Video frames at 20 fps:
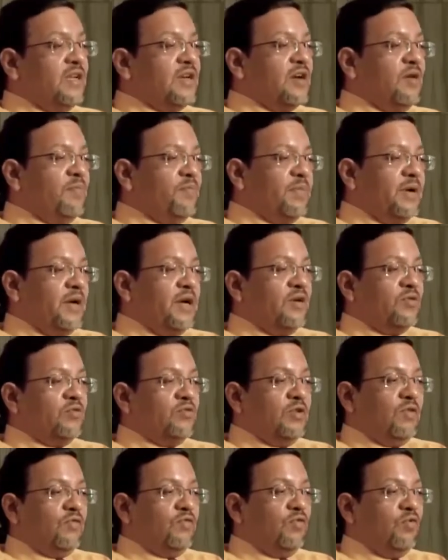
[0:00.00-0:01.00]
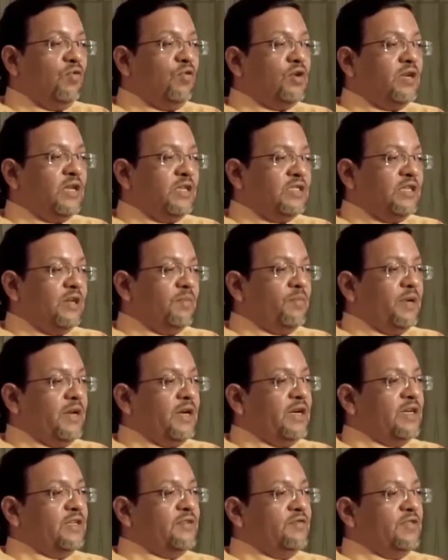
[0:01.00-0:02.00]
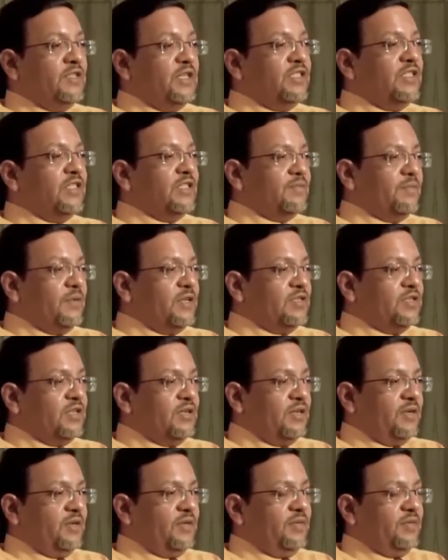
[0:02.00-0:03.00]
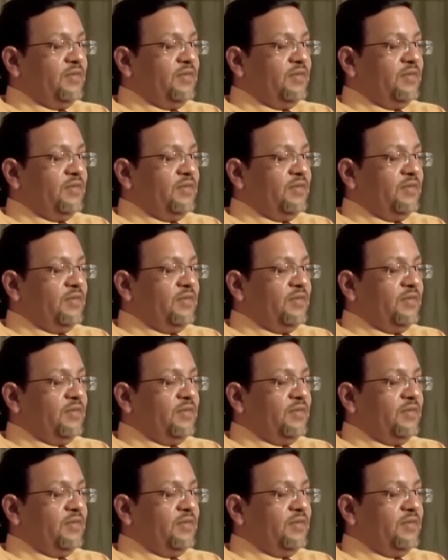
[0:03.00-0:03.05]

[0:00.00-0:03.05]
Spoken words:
compared to the 4 terrestrial planets which I just mentioned.